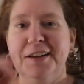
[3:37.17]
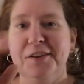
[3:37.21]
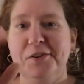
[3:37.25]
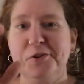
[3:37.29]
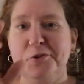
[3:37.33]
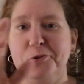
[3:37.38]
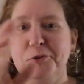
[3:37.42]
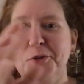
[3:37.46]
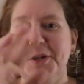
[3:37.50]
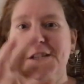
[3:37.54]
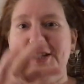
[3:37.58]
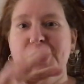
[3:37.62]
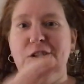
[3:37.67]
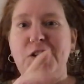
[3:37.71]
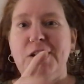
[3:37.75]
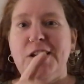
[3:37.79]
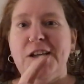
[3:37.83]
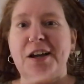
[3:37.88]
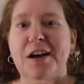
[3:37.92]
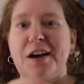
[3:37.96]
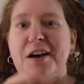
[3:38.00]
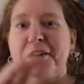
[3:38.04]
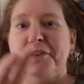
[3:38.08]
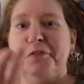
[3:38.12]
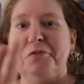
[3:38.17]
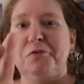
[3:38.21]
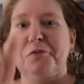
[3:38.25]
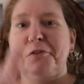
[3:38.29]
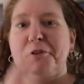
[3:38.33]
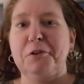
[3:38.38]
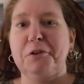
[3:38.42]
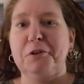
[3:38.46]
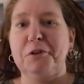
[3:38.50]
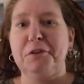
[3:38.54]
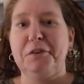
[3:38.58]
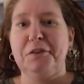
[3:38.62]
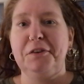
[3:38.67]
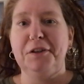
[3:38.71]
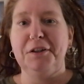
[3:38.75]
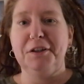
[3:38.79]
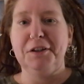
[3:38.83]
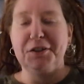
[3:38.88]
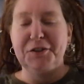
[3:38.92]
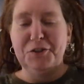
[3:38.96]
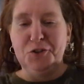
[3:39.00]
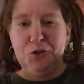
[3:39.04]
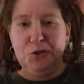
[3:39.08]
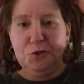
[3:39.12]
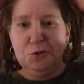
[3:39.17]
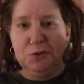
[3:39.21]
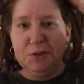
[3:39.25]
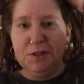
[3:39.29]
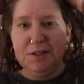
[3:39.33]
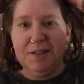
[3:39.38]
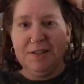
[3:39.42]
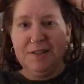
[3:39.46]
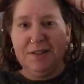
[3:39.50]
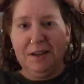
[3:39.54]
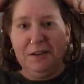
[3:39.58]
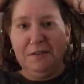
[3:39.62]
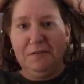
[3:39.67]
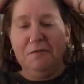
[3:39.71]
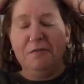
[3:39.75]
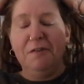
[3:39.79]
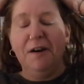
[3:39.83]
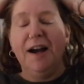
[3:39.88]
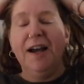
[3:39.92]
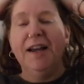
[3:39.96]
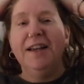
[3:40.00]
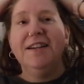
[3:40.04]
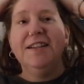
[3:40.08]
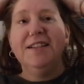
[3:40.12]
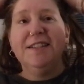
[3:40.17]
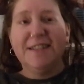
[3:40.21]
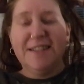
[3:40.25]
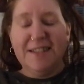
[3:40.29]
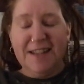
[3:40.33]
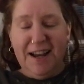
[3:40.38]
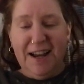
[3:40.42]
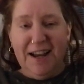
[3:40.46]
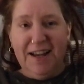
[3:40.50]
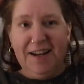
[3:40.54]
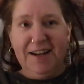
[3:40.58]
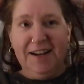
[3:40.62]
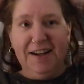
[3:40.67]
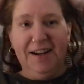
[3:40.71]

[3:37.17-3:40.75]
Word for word: reaching out for the jewels they find inside.